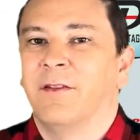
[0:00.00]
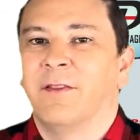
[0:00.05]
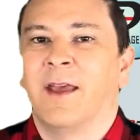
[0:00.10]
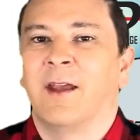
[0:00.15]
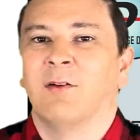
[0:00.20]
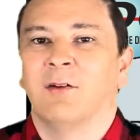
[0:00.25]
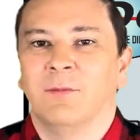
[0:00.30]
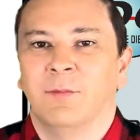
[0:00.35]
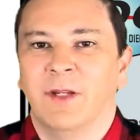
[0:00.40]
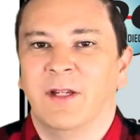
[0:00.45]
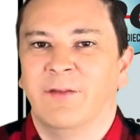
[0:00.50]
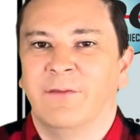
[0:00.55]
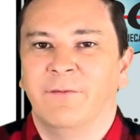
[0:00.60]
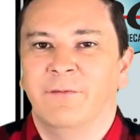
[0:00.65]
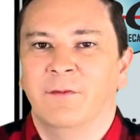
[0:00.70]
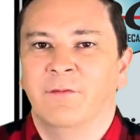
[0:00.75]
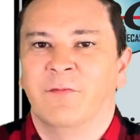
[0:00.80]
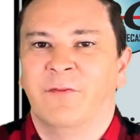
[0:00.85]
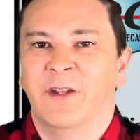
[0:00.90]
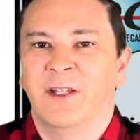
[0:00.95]
they would be
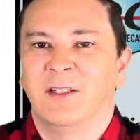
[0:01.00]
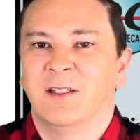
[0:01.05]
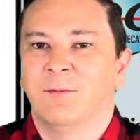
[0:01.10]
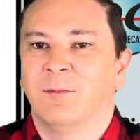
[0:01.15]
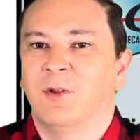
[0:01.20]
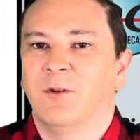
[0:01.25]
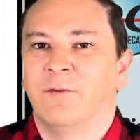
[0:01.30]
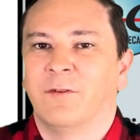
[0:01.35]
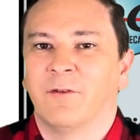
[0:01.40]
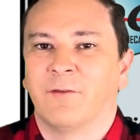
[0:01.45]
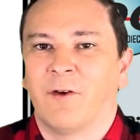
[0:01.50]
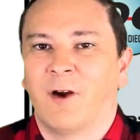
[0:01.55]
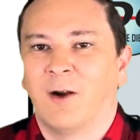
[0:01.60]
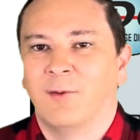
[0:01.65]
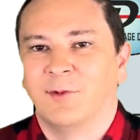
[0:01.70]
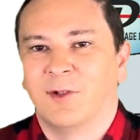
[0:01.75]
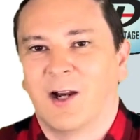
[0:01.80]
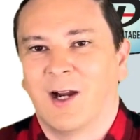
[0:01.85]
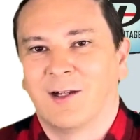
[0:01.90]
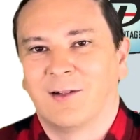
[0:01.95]
feasible for
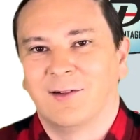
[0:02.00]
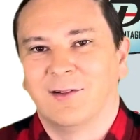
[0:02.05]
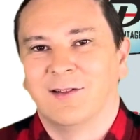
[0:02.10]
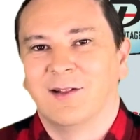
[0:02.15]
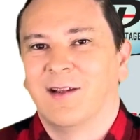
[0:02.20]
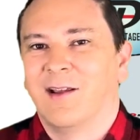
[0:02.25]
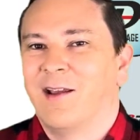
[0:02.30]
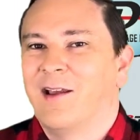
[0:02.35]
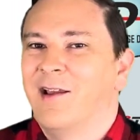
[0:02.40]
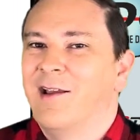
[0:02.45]
farm tractors